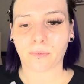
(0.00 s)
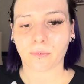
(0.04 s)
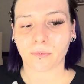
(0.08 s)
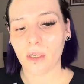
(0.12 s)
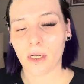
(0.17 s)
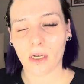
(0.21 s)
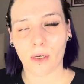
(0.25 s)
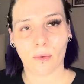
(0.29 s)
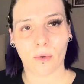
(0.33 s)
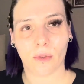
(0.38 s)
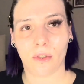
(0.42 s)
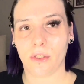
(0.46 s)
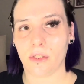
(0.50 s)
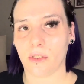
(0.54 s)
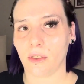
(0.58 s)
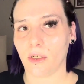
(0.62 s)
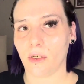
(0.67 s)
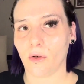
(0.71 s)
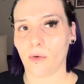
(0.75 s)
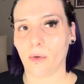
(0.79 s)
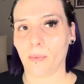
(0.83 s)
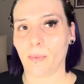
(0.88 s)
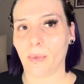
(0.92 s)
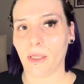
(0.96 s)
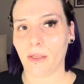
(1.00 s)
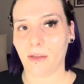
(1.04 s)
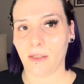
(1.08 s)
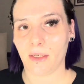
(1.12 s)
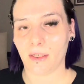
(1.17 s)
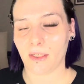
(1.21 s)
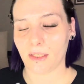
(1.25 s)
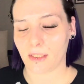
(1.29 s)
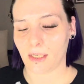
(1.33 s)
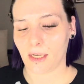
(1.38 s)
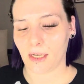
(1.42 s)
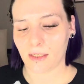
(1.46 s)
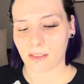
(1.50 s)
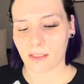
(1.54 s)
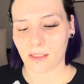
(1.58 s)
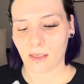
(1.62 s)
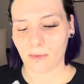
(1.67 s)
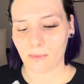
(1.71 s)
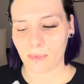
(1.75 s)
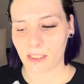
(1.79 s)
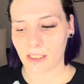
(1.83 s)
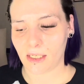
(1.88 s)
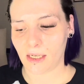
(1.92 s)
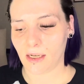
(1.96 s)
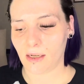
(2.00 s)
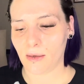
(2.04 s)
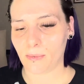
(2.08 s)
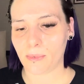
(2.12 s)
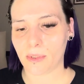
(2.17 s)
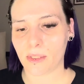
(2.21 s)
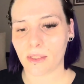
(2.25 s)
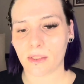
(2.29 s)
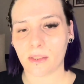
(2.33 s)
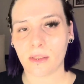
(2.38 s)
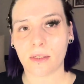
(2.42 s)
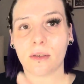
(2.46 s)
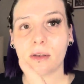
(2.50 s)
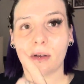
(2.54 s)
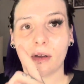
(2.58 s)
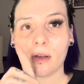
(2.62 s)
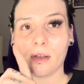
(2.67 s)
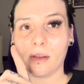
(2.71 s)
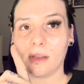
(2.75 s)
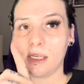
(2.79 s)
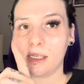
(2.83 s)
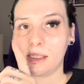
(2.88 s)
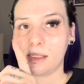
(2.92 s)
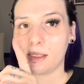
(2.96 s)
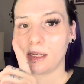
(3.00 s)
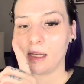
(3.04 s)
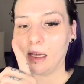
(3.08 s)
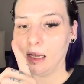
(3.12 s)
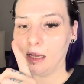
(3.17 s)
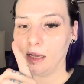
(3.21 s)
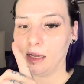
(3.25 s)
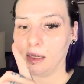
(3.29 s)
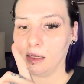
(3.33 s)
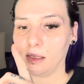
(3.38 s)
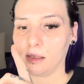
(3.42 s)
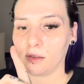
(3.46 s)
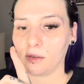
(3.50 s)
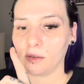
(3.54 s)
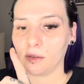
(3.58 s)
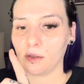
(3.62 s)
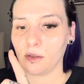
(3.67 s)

Now we're just gonna repeat the exact same steps on this eye.